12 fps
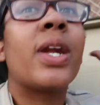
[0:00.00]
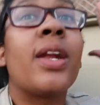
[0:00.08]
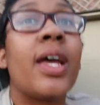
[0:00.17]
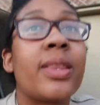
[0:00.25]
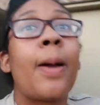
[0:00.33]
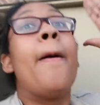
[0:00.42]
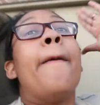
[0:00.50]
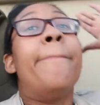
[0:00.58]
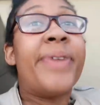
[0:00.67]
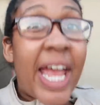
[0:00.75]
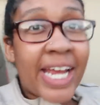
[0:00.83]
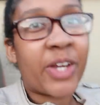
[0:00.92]
with another
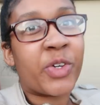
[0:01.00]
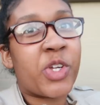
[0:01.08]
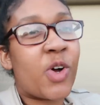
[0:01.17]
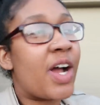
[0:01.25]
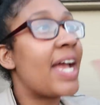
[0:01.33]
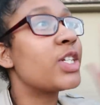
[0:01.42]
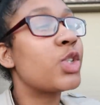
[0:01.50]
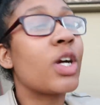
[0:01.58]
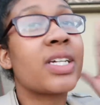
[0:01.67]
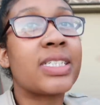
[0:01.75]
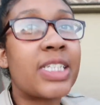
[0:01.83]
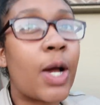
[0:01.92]
banger y'all. As y'all
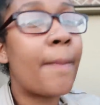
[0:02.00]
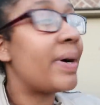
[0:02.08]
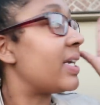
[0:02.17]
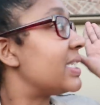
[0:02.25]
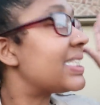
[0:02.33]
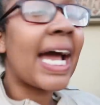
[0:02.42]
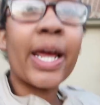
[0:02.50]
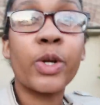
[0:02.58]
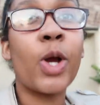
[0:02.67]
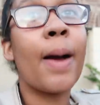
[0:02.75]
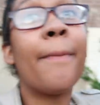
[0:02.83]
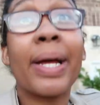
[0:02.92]
can tell by the title
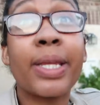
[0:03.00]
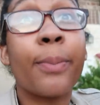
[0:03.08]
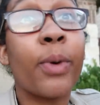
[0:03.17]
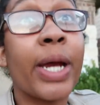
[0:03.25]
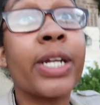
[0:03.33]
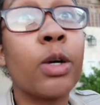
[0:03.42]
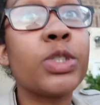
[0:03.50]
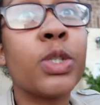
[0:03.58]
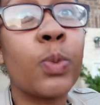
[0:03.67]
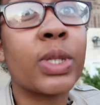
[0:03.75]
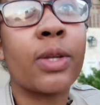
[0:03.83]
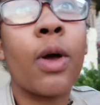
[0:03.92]
y'all, I'm about to prank Dolce
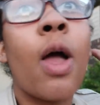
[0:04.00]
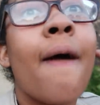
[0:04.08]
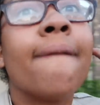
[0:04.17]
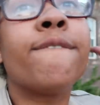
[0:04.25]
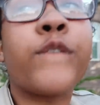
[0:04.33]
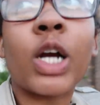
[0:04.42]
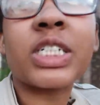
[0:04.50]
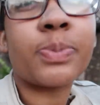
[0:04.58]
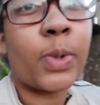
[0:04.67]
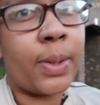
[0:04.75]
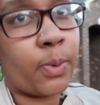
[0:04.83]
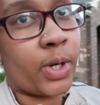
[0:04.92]
with the fart
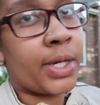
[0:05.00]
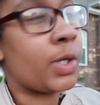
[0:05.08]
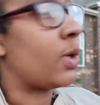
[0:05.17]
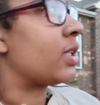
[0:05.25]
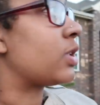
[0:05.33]
spray prank y'all.